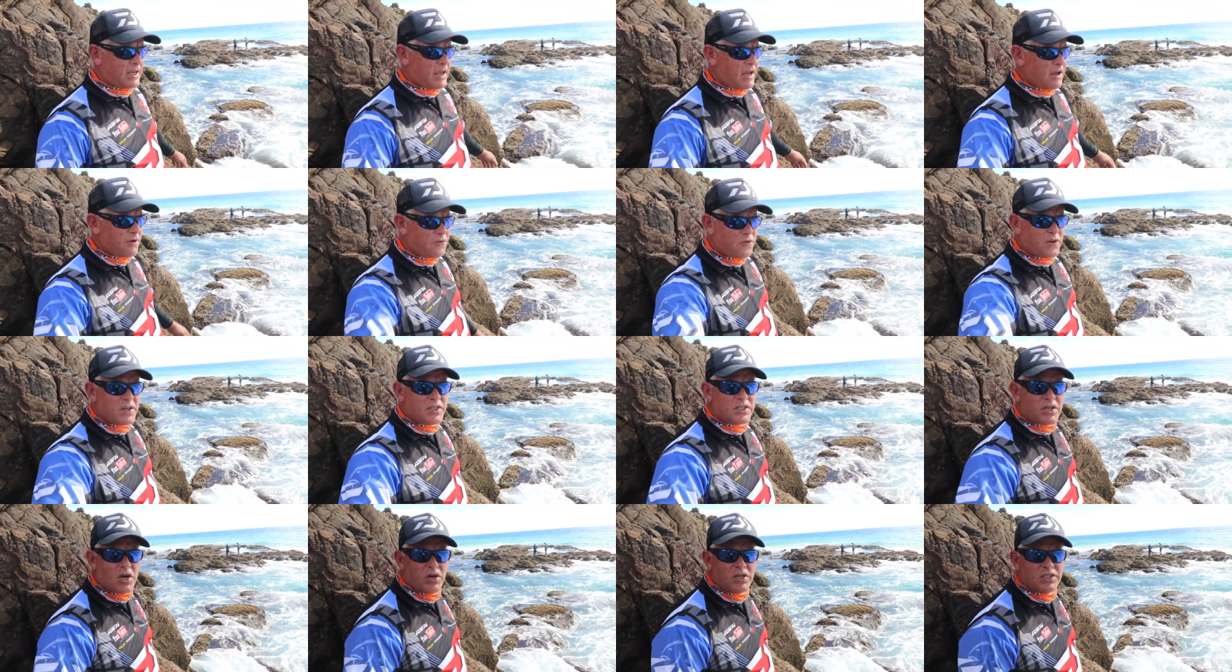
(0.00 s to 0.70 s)

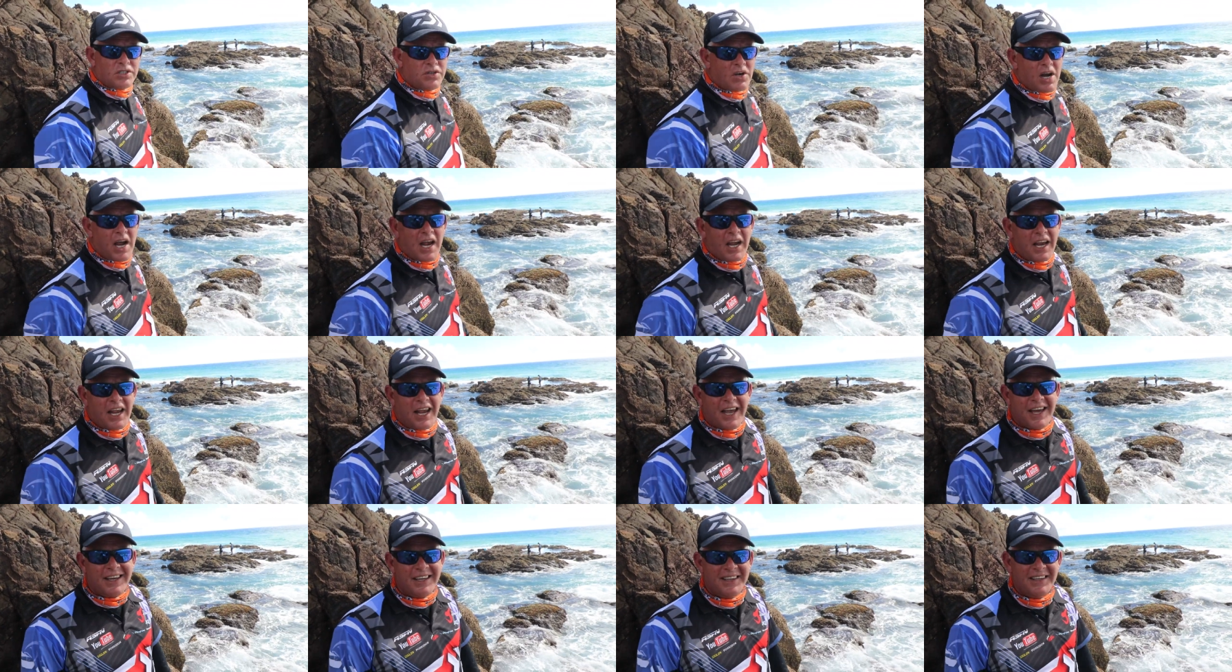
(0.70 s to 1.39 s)
Kingfisher
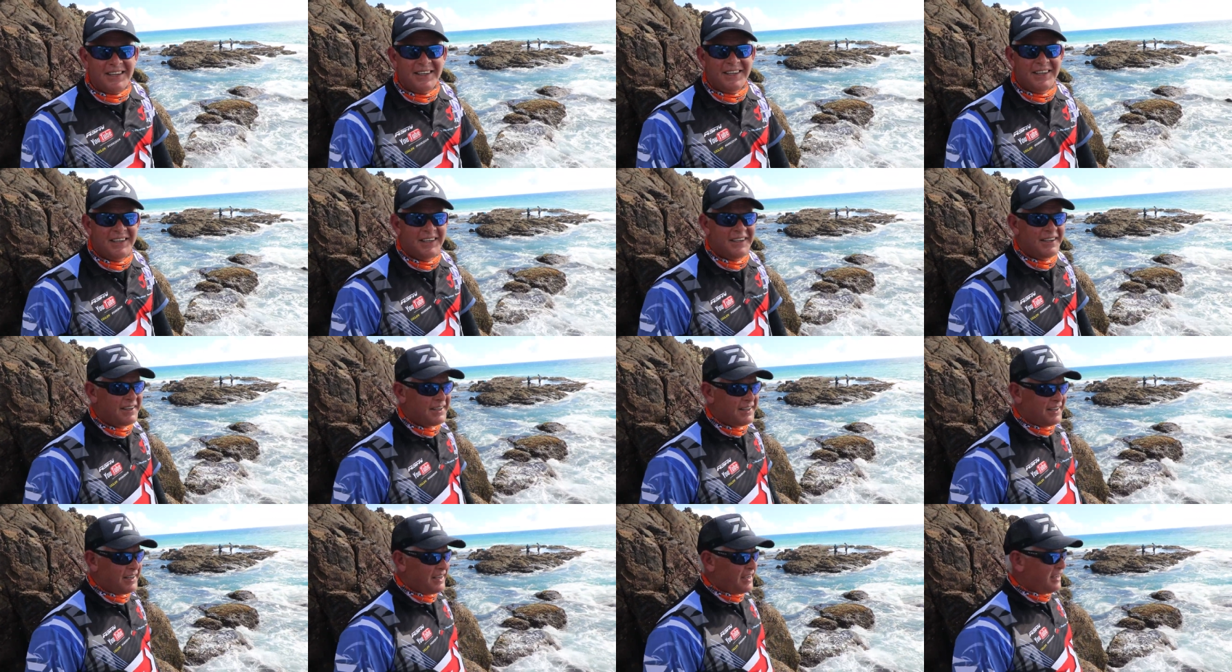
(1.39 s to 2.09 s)
Australia.
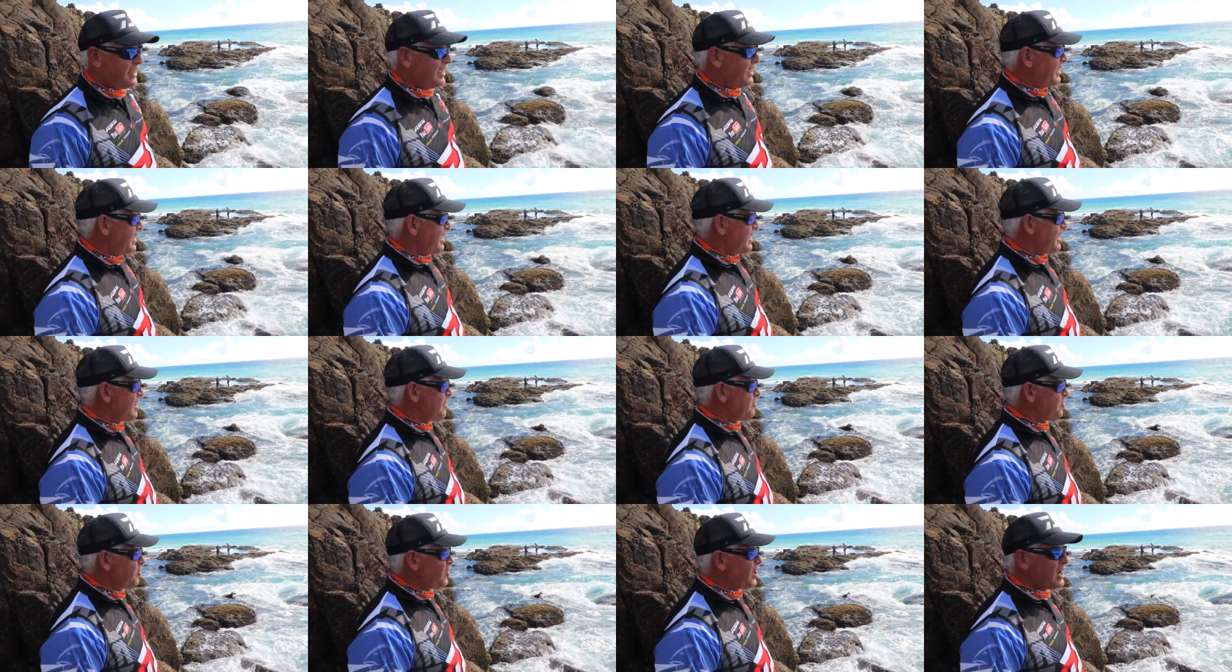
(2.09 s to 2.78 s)

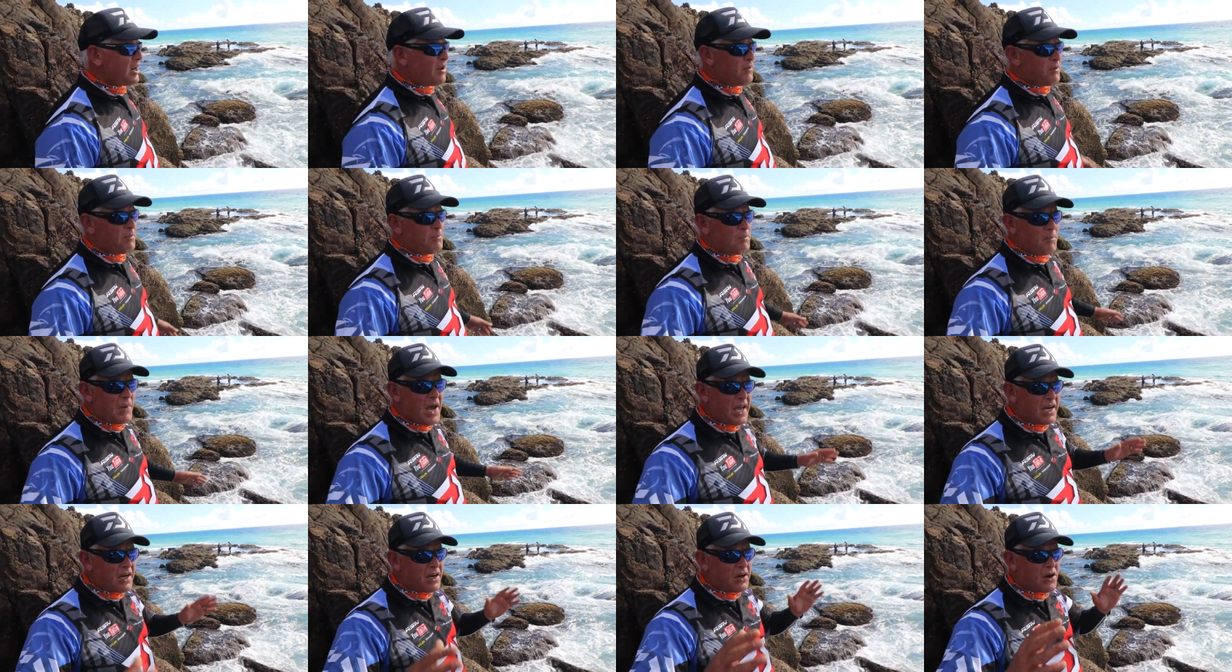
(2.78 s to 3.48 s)
Um, really
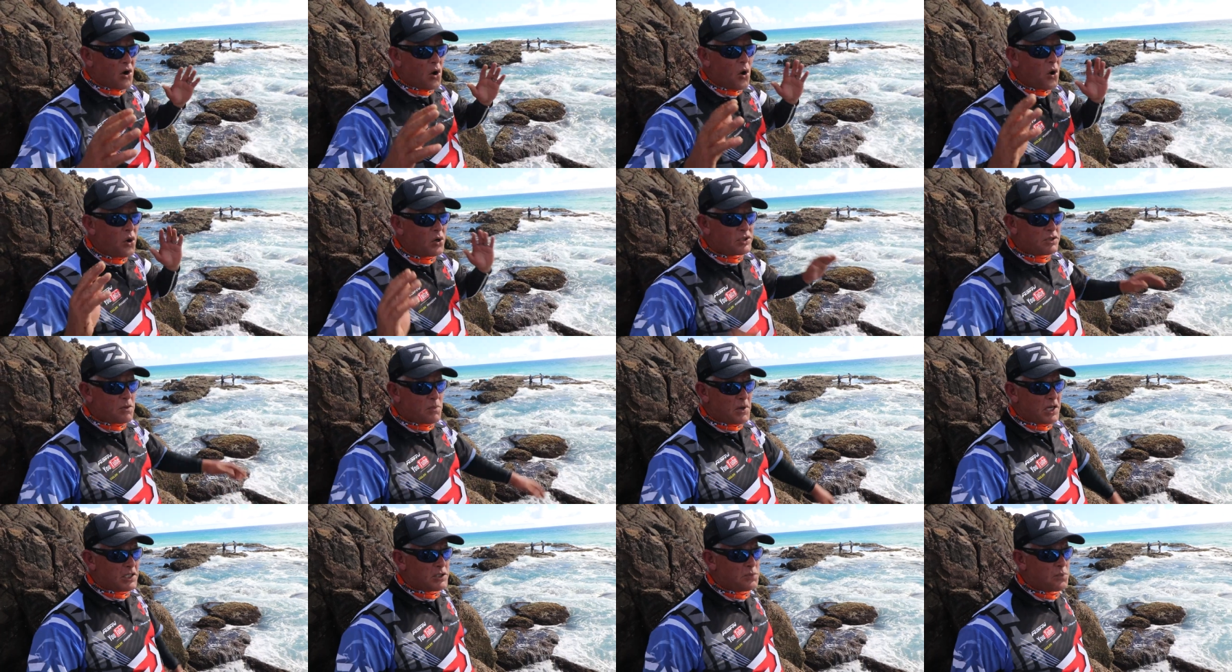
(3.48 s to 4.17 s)
made it an
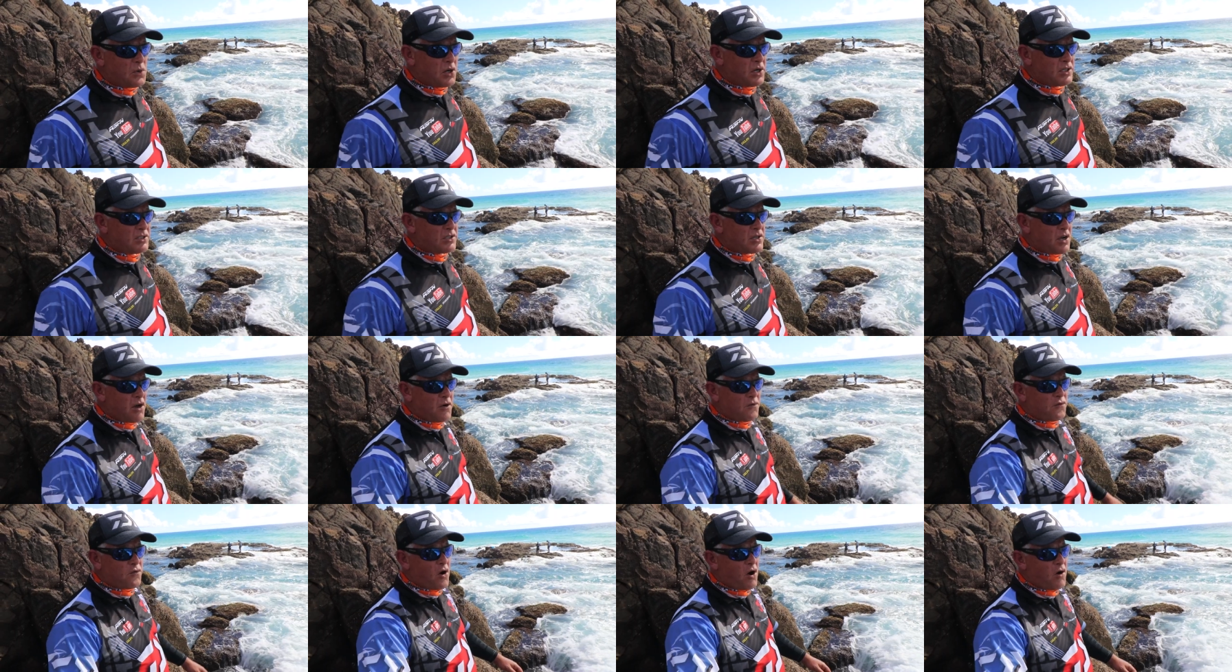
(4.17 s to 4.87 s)
awesome experience
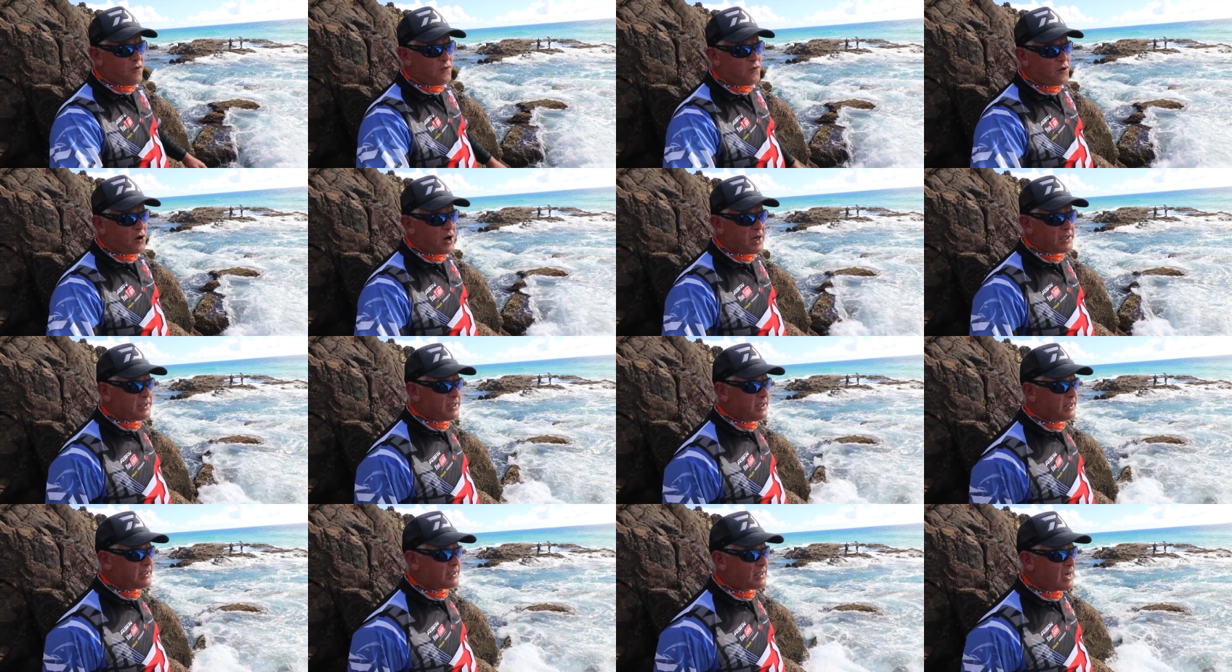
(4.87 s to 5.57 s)
so far for
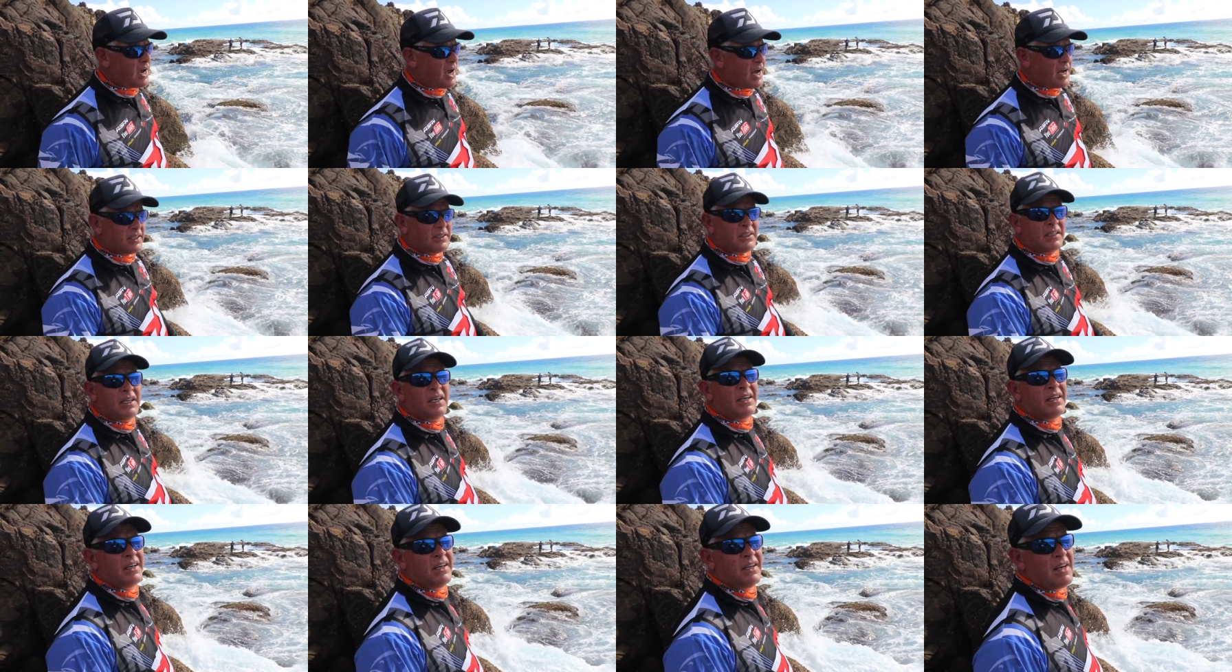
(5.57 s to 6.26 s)
us, these guys.
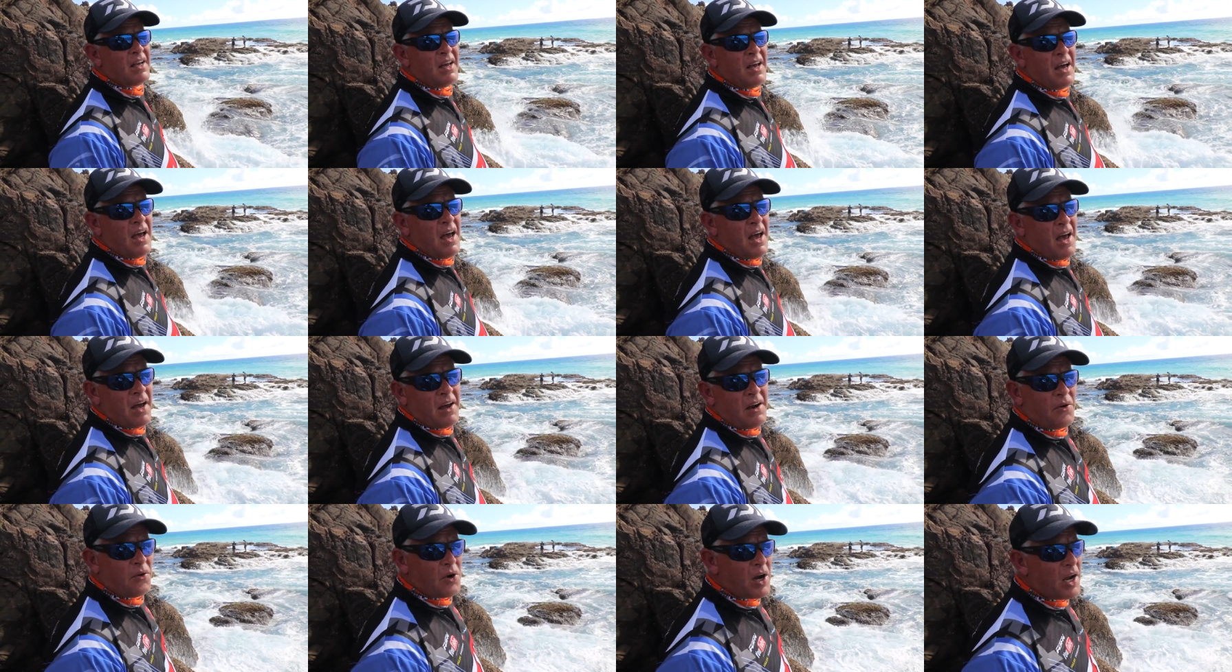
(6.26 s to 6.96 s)

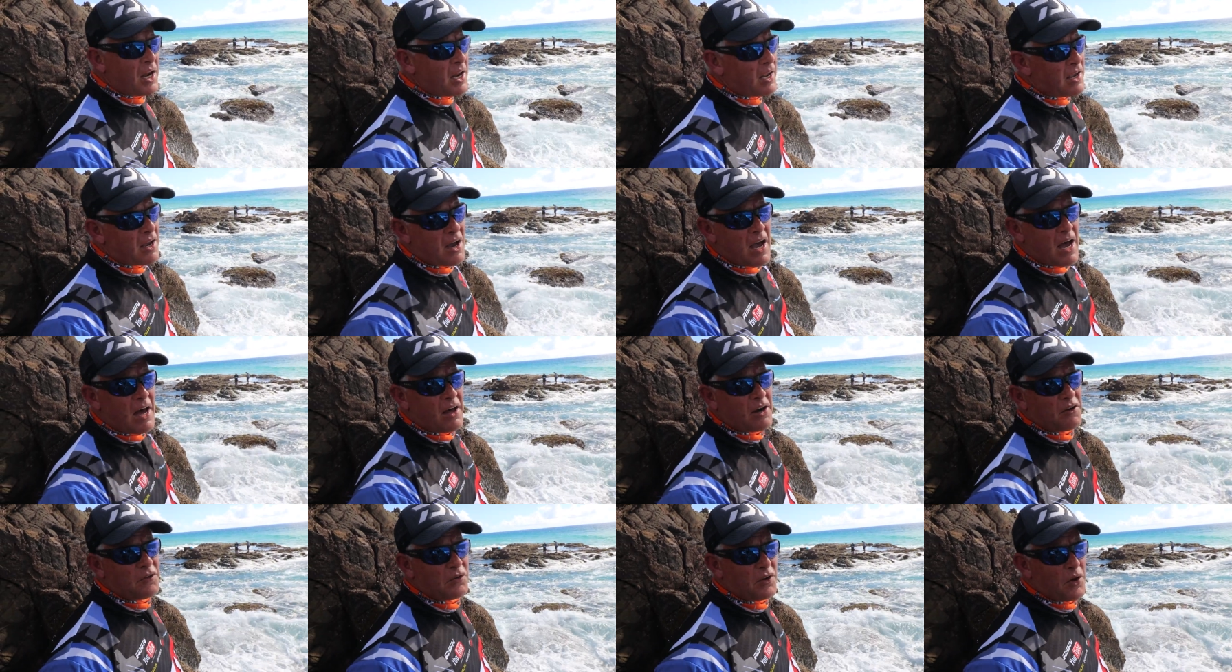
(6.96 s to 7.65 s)
Really go
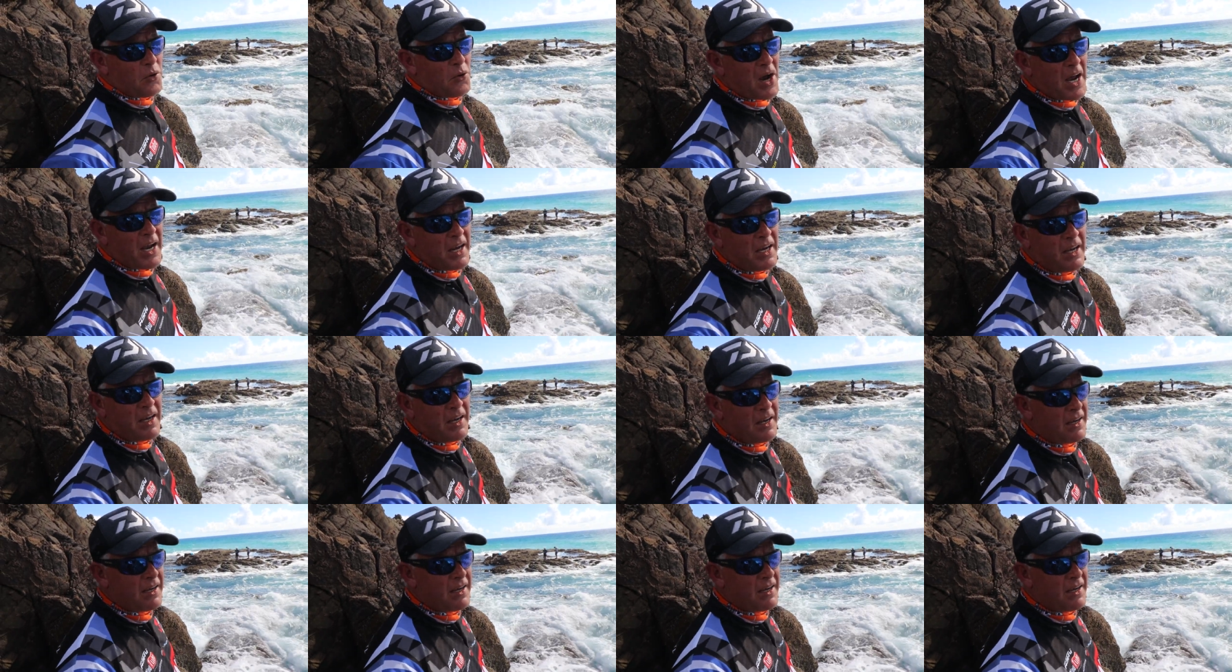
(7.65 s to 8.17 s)
out of their way.